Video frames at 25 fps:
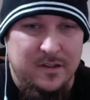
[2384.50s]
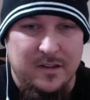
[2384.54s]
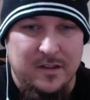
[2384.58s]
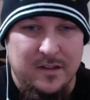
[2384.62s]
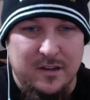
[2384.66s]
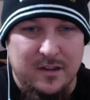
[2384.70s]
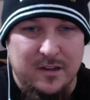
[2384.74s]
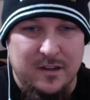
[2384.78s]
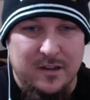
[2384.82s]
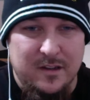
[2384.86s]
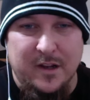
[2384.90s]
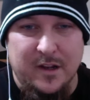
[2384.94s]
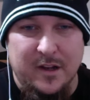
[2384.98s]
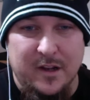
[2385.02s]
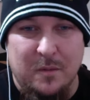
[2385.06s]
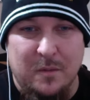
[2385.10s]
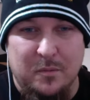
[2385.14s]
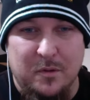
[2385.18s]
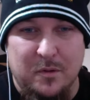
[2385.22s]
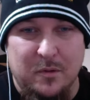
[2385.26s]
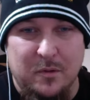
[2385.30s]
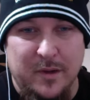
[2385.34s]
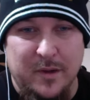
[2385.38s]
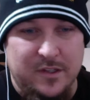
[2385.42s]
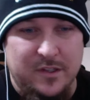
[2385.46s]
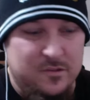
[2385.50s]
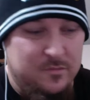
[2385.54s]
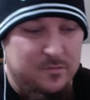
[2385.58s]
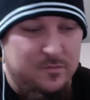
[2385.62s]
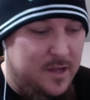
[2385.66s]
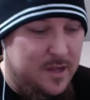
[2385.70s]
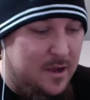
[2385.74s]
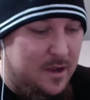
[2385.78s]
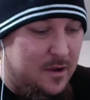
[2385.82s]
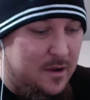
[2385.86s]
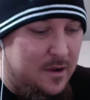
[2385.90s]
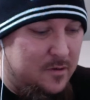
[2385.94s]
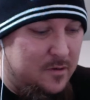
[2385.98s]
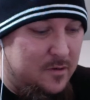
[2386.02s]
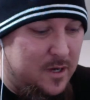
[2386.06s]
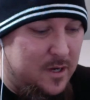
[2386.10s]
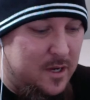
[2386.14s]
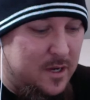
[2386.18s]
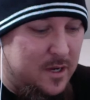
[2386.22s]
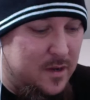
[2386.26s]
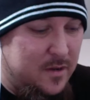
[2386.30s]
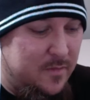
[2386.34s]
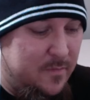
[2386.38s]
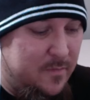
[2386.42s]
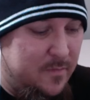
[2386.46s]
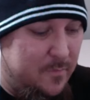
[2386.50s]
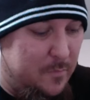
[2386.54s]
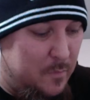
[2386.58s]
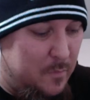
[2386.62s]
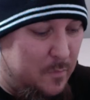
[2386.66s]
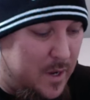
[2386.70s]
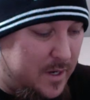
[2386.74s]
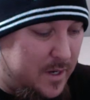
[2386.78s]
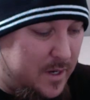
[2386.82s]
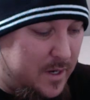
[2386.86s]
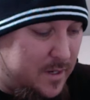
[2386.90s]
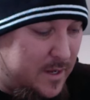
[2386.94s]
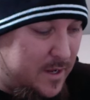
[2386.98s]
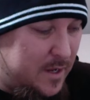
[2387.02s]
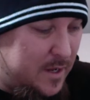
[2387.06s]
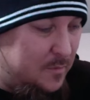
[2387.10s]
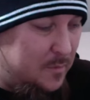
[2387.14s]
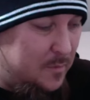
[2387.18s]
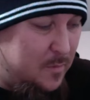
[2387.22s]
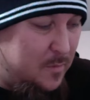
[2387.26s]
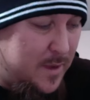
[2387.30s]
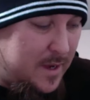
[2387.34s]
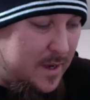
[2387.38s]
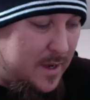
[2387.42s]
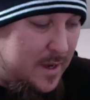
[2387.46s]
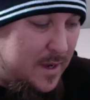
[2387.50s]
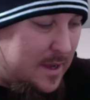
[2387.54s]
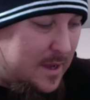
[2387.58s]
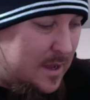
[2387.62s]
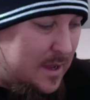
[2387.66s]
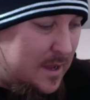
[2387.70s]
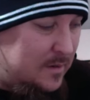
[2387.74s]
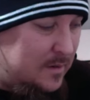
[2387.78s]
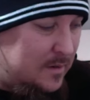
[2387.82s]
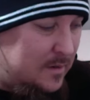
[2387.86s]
in a couple of weeks from now, Mike and I will be back on,